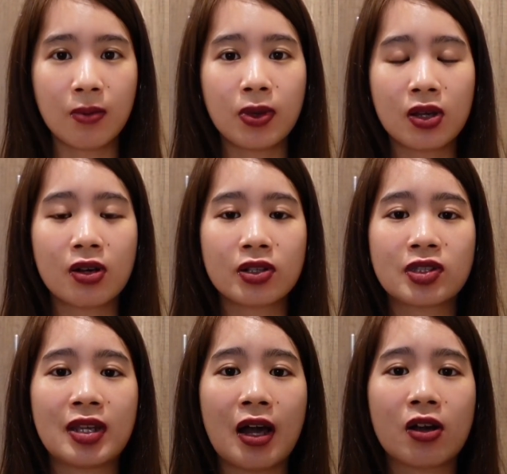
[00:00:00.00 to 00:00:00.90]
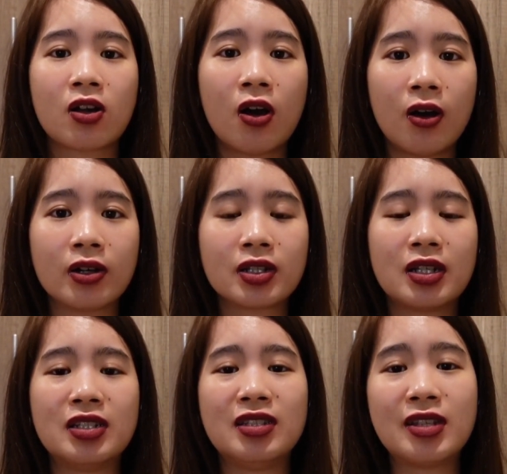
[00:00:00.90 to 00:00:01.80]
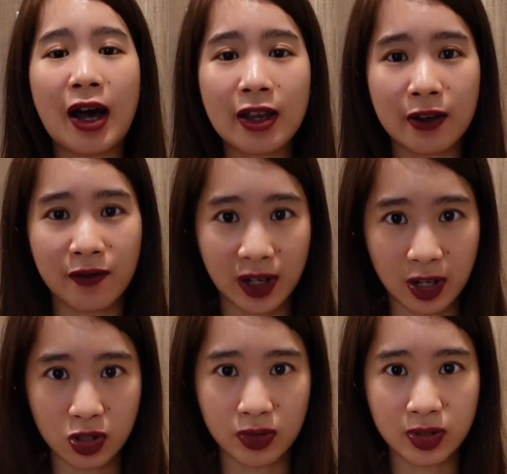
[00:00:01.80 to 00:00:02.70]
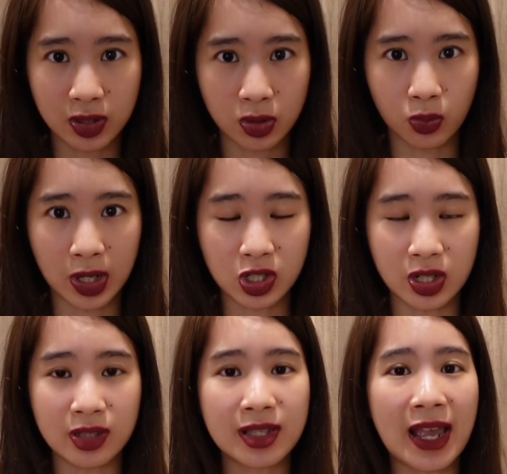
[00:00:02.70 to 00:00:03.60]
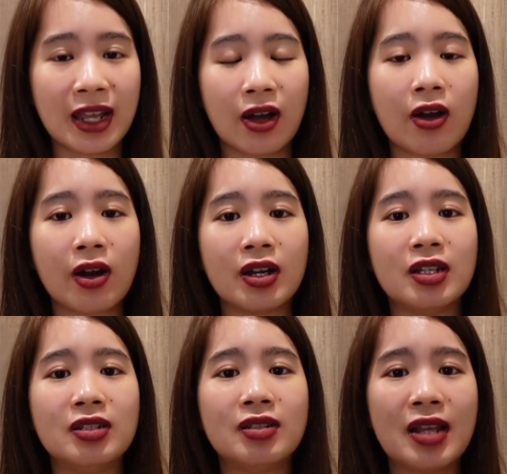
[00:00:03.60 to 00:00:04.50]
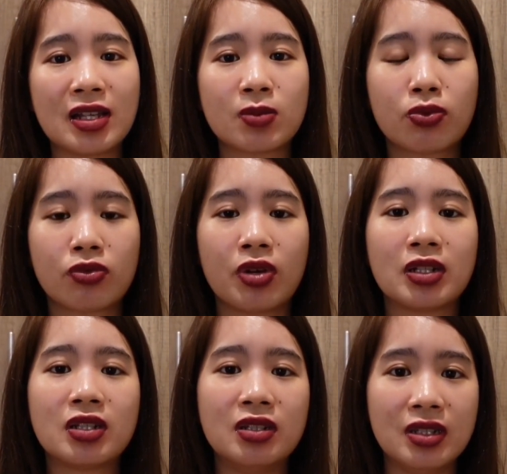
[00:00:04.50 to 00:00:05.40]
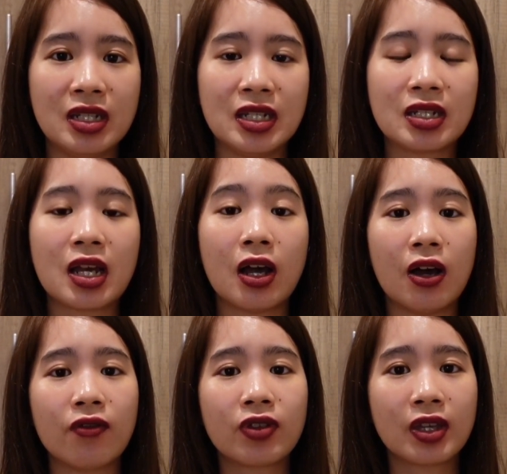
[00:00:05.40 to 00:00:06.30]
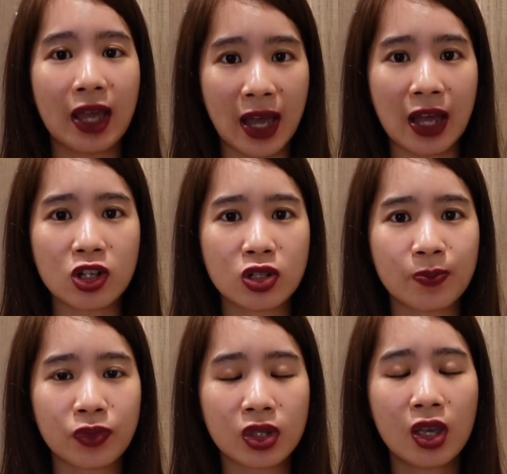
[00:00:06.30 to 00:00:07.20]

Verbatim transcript: because they are caught in dire financial situations and are in desperate need of cash.